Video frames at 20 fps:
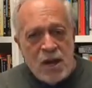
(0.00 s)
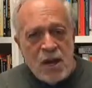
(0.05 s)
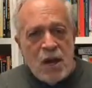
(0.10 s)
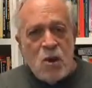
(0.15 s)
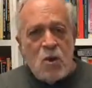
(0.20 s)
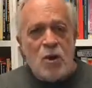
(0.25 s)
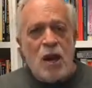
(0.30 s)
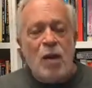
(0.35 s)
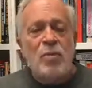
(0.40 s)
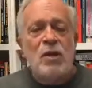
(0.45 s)

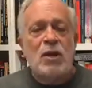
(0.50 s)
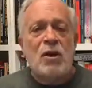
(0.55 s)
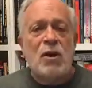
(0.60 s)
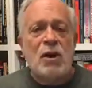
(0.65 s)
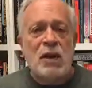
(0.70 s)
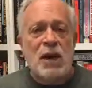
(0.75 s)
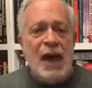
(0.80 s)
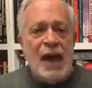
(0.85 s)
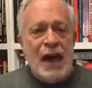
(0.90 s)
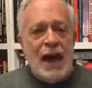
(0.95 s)
who come
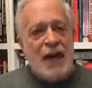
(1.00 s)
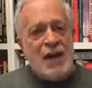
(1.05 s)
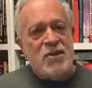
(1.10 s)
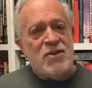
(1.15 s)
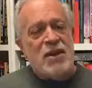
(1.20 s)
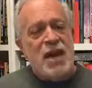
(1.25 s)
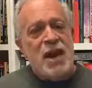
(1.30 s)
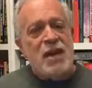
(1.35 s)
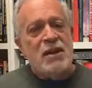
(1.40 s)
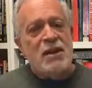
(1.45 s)
along and
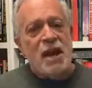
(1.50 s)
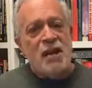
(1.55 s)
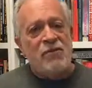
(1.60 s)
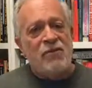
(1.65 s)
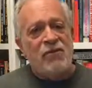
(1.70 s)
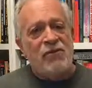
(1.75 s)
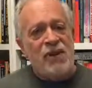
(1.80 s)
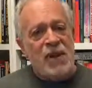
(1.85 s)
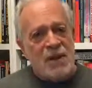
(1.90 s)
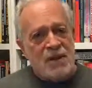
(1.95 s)
take that
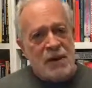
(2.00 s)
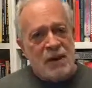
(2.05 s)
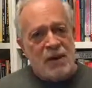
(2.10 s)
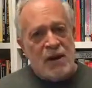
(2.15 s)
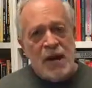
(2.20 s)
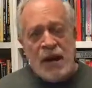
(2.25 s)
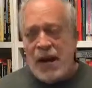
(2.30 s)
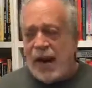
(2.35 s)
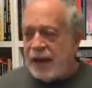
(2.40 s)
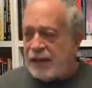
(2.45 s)
fear
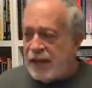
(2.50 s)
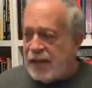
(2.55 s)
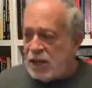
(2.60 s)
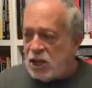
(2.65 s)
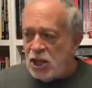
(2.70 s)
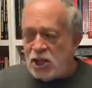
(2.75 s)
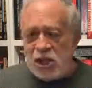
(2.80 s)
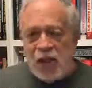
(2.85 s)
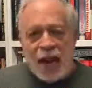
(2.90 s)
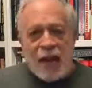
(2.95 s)
and they
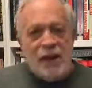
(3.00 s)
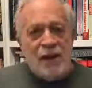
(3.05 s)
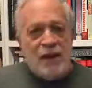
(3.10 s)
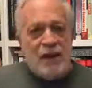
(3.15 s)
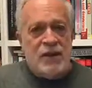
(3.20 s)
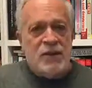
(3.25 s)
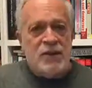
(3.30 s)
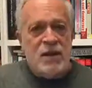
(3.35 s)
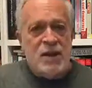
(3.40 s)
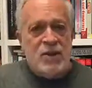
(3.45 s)
channel
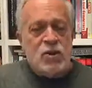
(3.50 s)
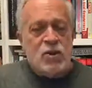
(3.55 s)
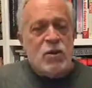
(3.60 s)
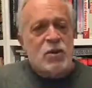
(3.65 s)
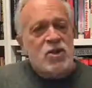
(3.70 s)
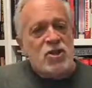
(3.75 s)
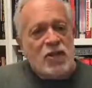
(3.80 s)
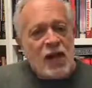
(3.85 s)
it towards